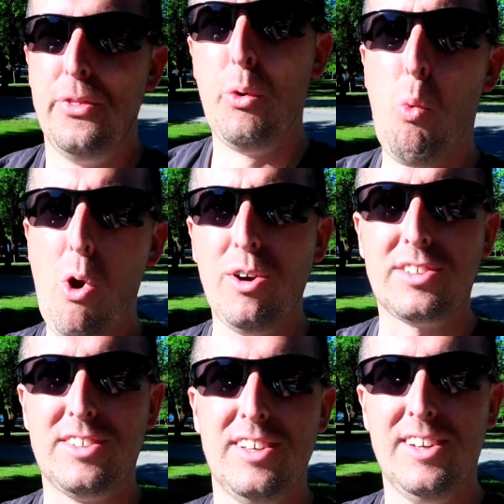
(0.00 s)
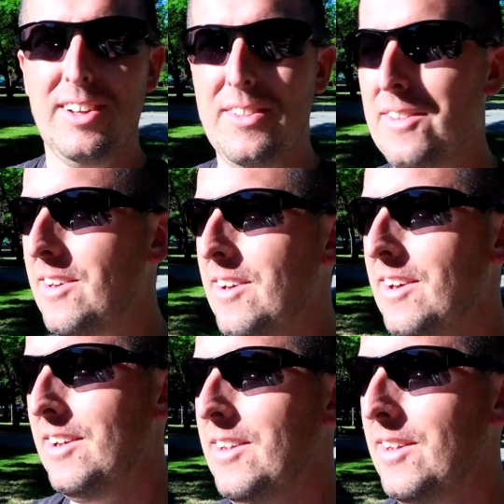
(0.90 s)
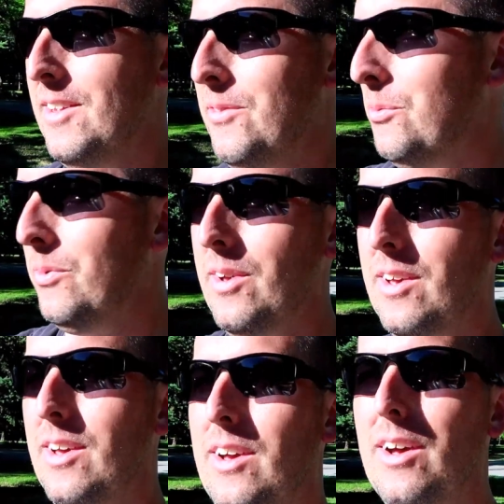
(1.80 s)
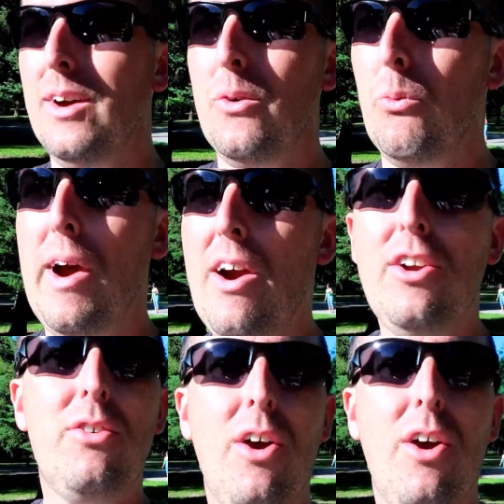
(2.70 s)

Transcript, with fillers: The worst. What are you doing? Take the scenic route? Where are you